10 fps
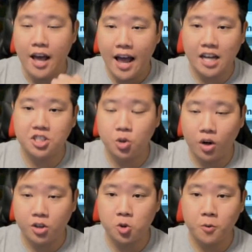as you
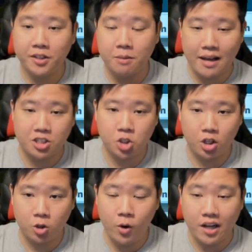are doing the
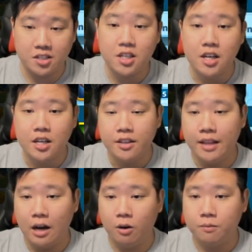Bastion quest.
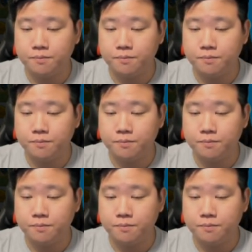Now,